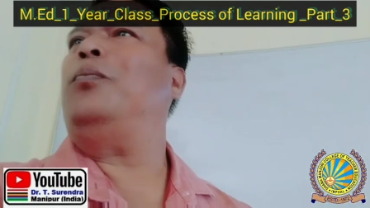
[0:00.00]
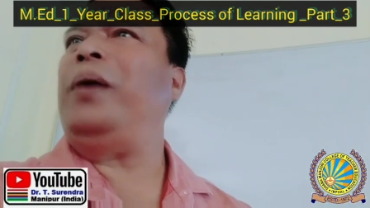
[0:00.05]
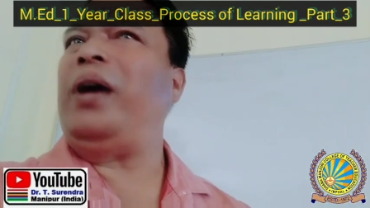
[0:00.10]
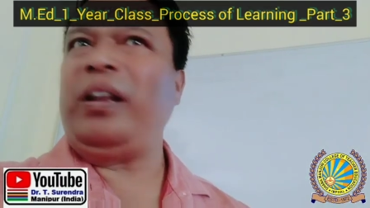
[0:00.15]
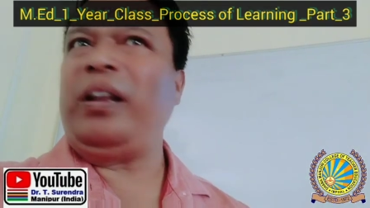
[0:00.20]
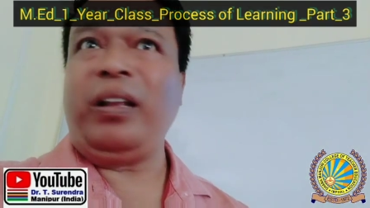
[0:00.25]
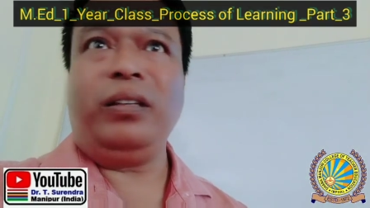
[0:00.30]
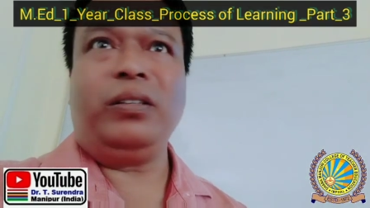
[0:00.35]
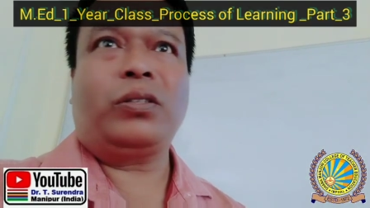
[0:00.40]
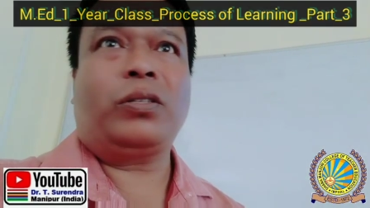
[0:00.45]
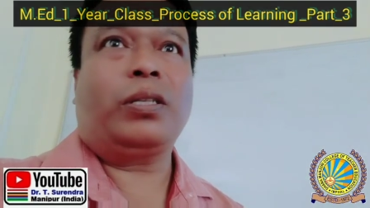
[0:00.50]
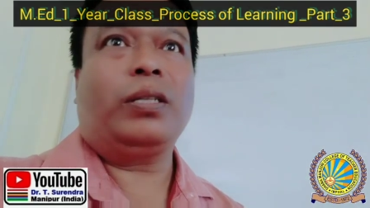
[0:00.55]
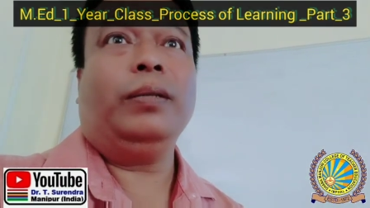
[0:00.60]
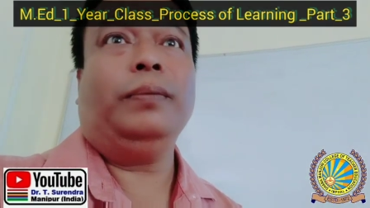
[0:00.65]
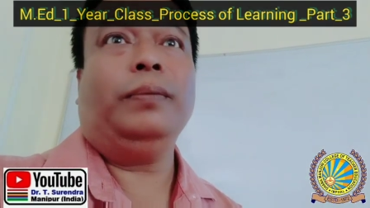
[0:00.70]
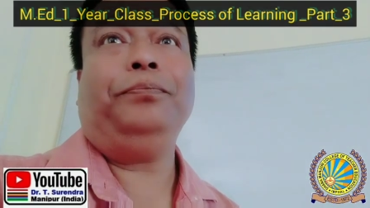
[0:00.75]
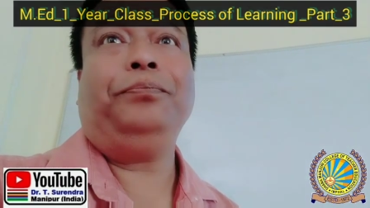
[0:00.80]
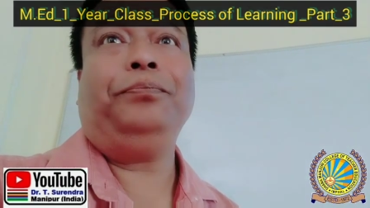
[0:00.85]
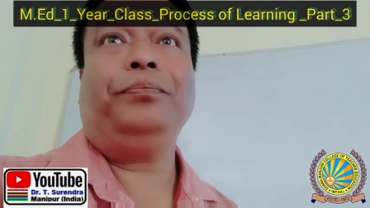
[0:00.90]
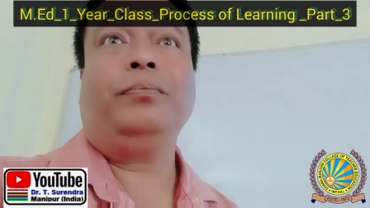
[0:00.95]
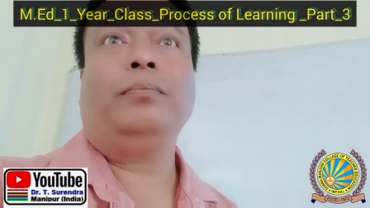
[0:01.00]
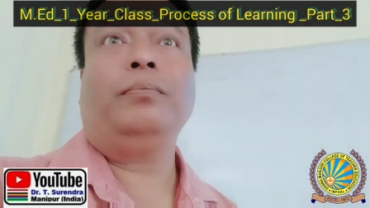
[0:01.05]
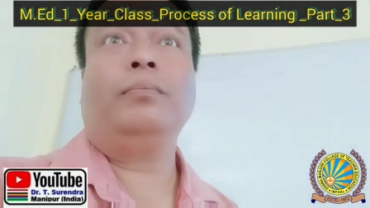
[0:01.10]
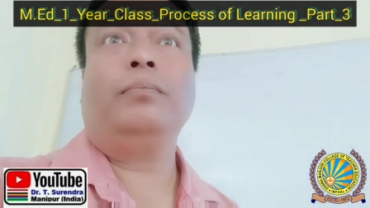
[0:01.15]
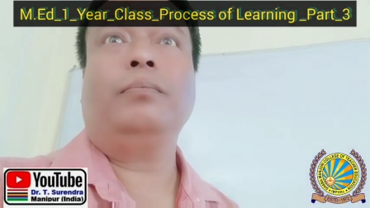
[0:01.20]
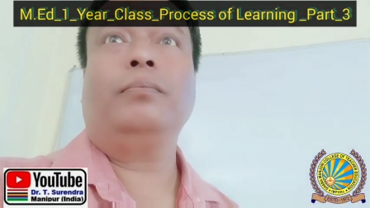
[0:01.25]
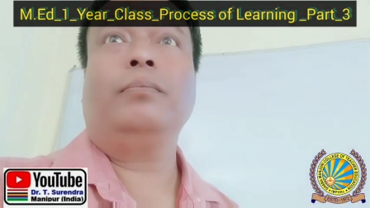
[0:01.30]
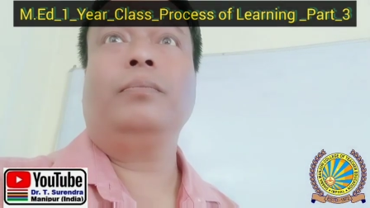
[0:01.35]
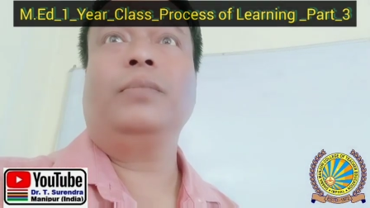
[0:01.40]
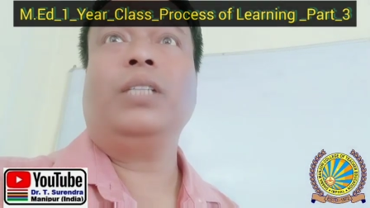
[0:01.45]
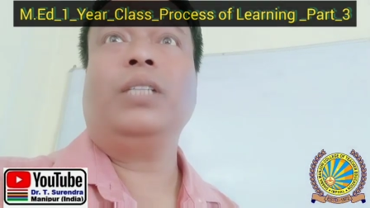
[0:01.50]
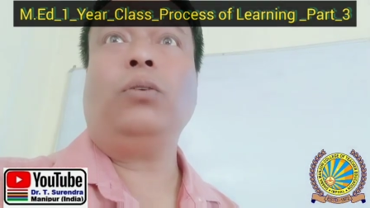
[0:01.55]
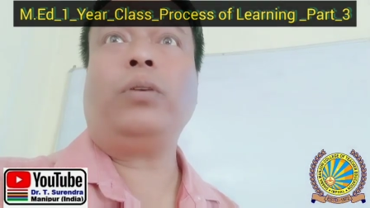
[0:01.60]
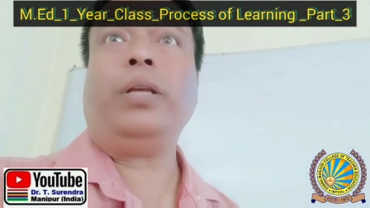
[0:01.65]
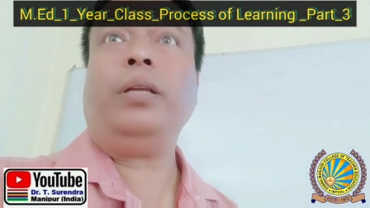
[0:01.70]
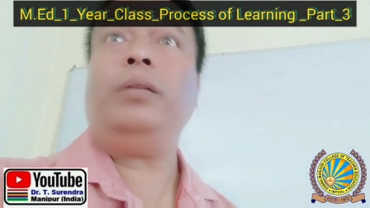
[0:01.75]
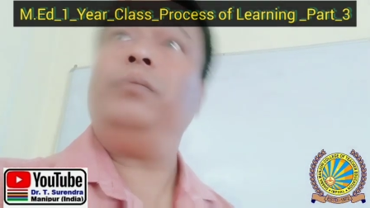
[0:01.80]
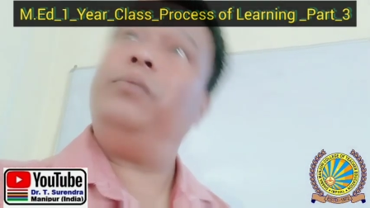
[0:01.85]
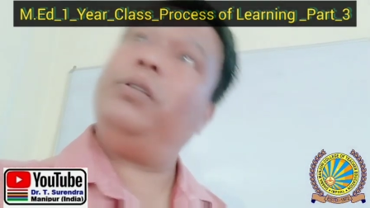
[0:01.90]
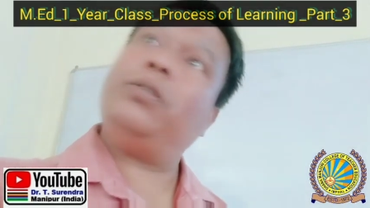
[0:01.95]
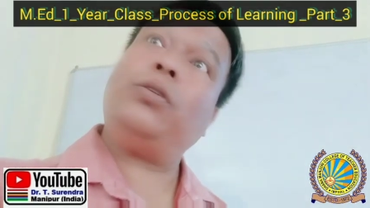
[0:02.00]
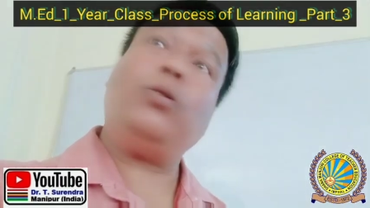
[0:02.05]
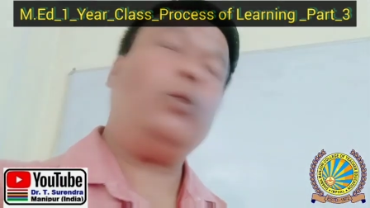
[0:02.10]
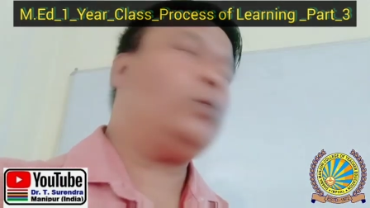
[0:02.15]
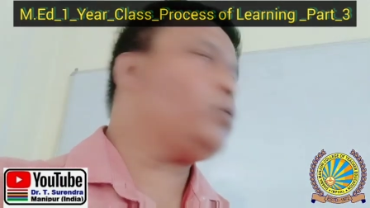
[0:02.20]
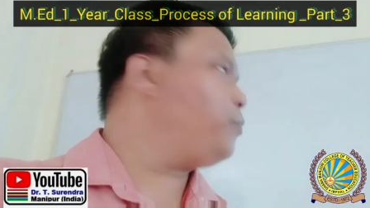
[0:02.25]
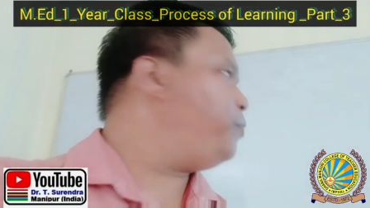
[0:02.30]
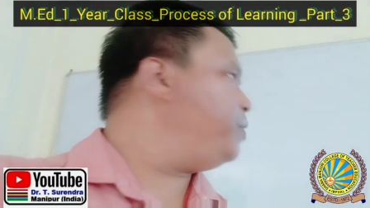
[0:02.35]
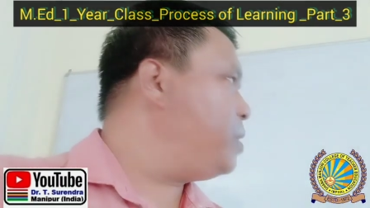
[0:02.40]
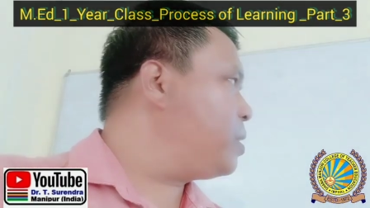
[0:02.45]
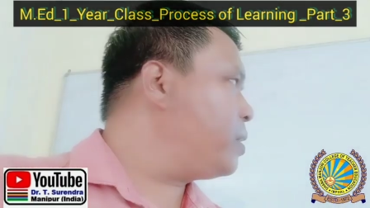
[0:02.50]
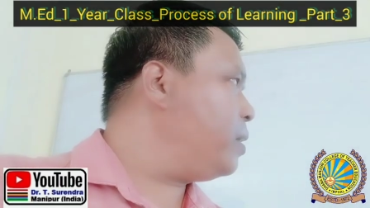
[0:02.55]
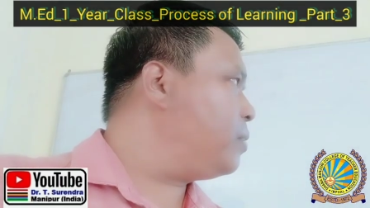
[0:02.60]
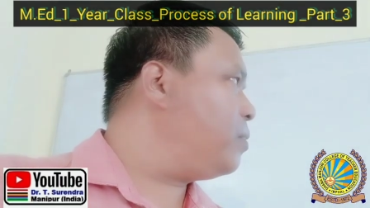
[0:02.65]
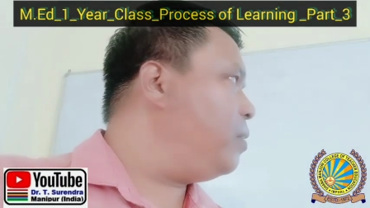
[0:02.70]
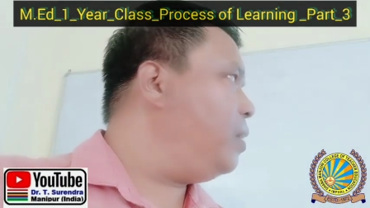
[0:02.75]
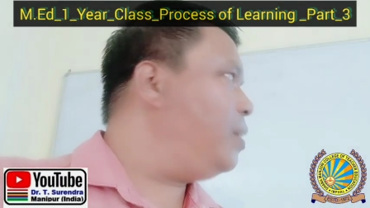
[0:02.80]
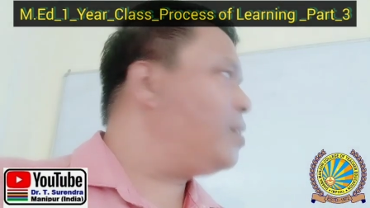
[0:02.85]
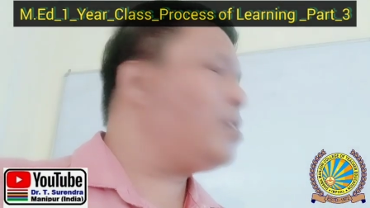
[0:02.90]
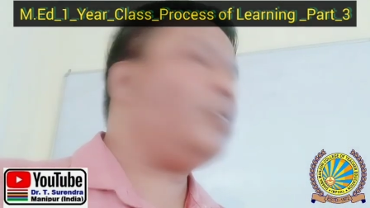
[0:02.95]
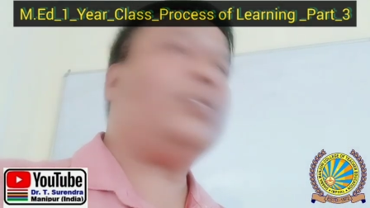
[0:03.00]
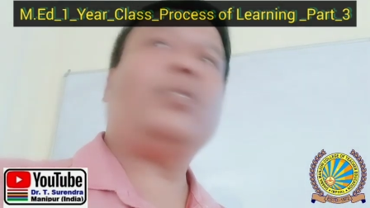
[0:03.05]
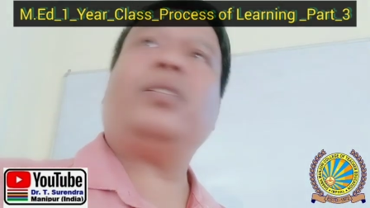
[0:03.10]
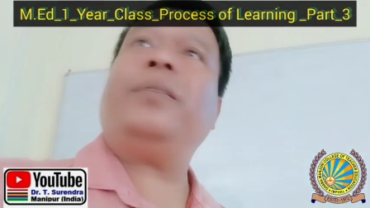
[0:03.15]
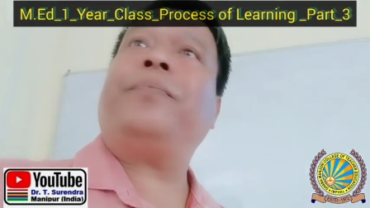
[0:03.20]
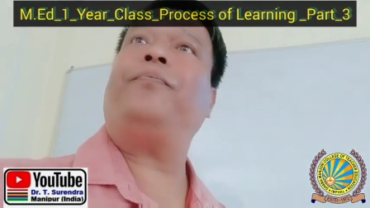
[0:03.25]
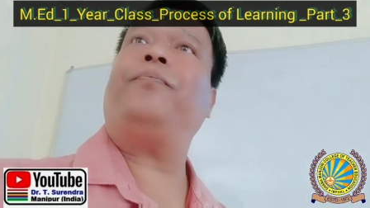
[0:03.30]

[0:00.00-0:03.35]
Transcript: parents. Okay, this is also physical relationship.